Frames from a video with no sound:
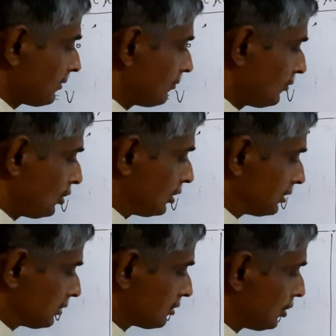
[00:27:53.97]

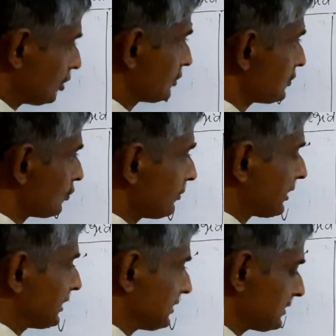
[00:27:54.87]
Mod cos
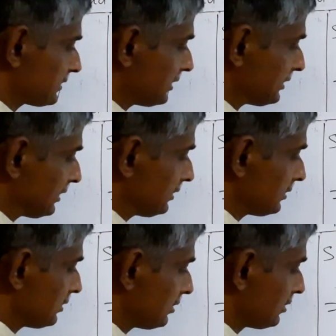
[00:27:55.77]
omega t is theta.
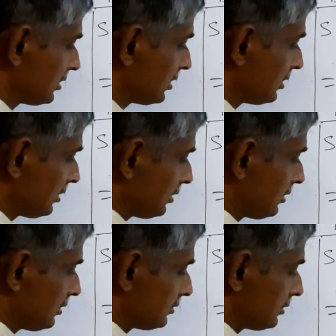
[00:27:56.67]

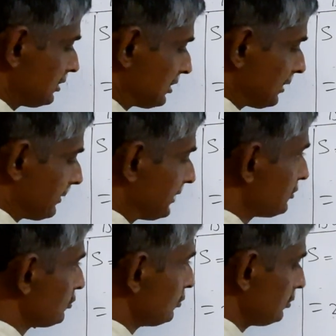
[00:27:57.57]
Theta by
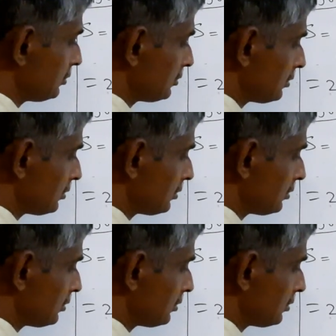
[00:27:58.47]
2.